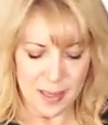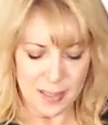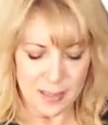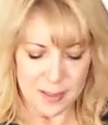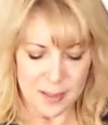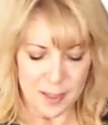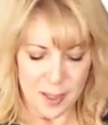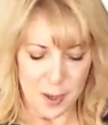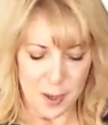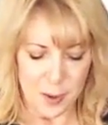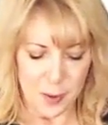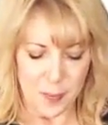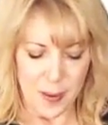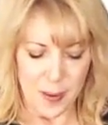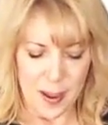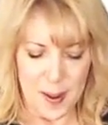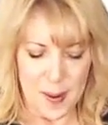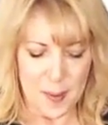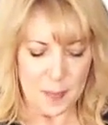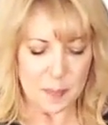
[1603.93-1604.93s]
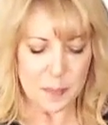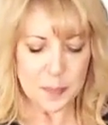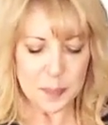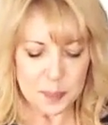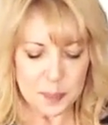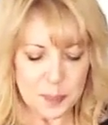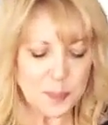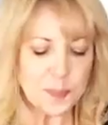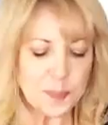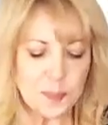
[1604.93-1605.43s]
So, um,
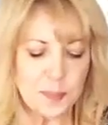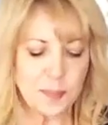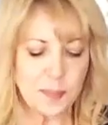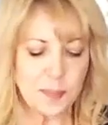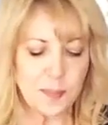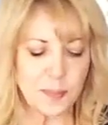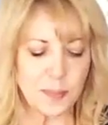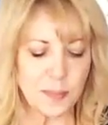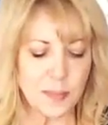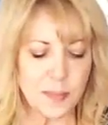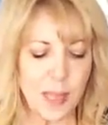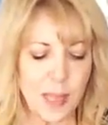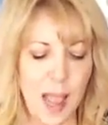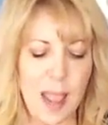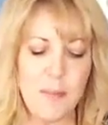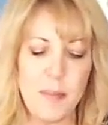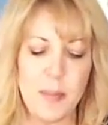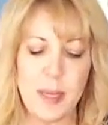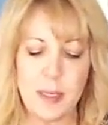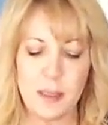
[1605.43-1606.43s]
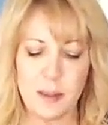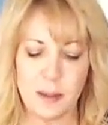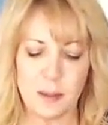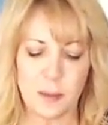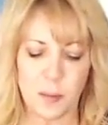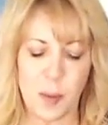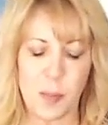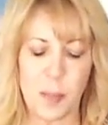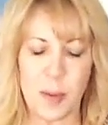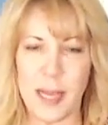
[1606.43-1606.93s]
I've been
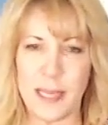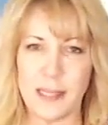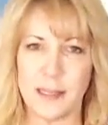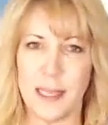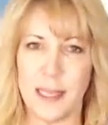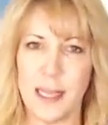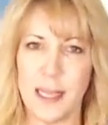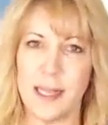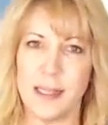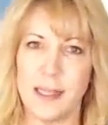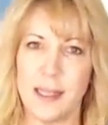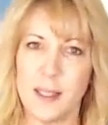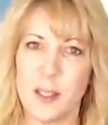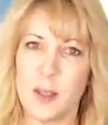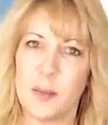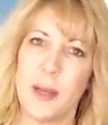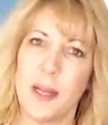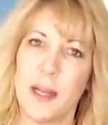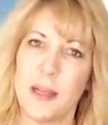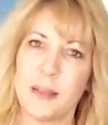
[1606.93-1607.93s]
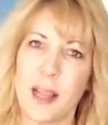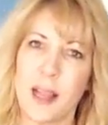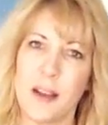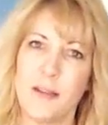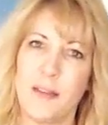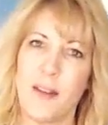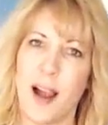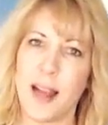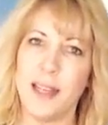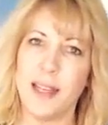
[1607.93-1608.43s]
replacing it a little bit as I
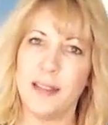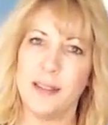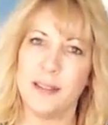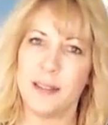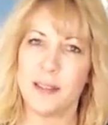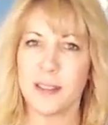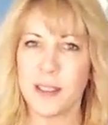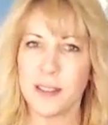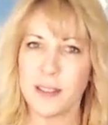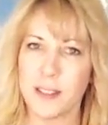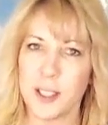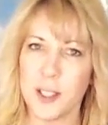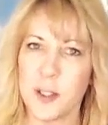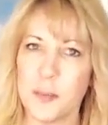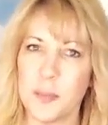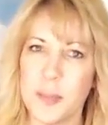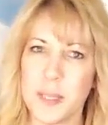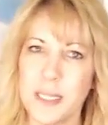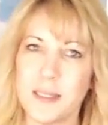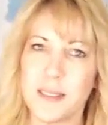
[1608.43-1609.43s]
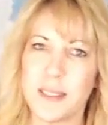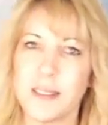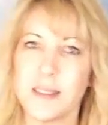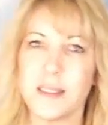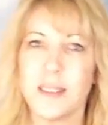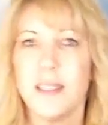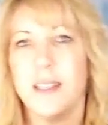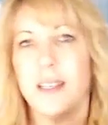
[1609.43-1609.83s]
find cute pieces.